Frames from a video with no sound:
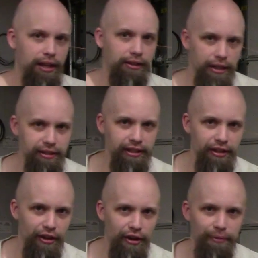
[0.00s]
let's get to
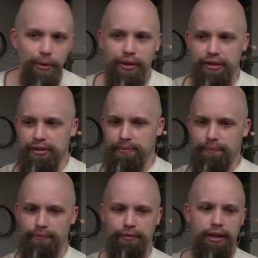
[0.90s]
the heart of all of this.
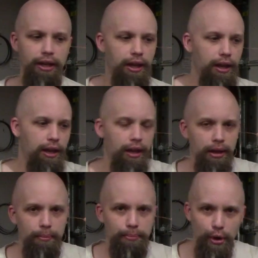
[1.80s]

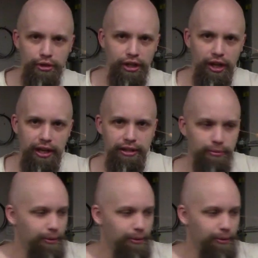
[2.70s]
Pros and cons.